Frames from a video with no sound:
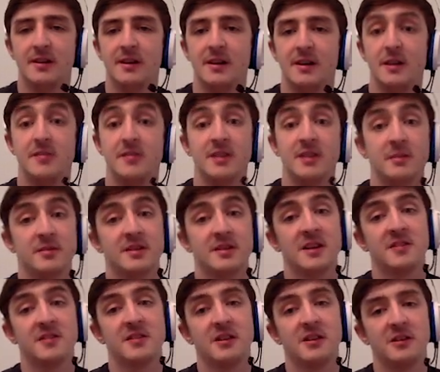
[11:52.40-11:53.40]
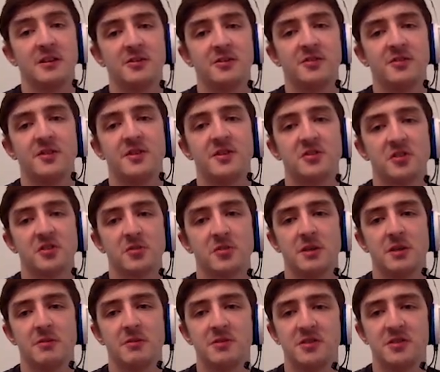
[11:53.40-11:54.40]
He's able to get to the lunge first as
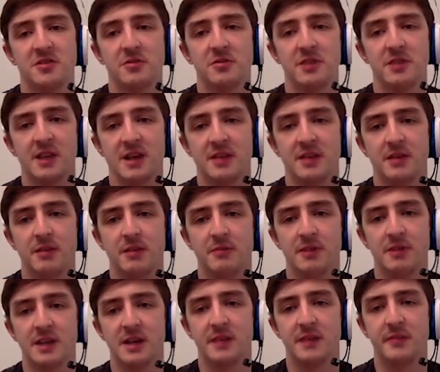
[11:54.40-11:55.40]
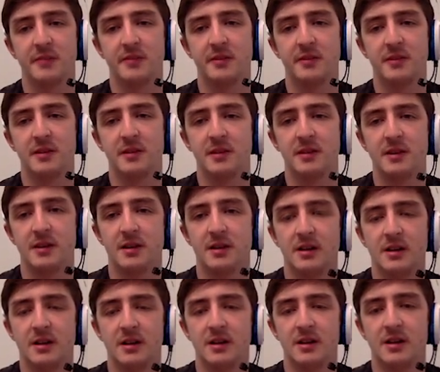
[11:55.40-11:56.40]
well, which is really helpful
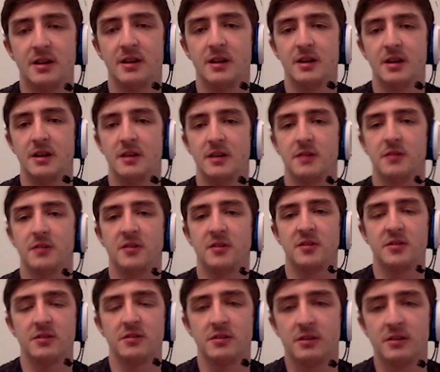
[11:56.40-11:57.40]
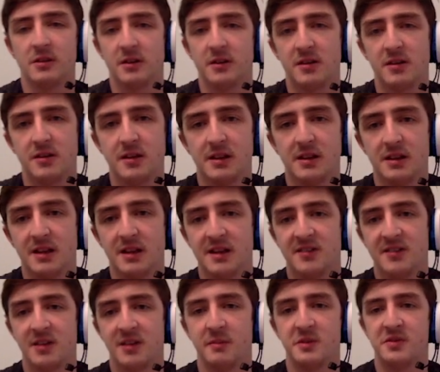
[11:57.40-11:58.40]
because he's going to take less
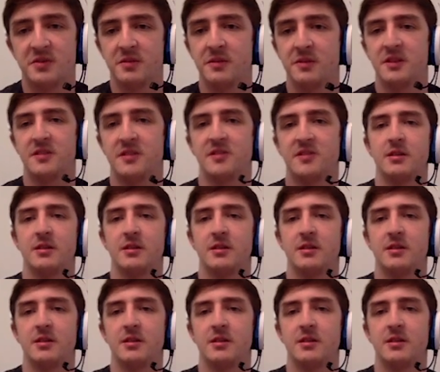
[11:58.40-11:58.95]
damage from this.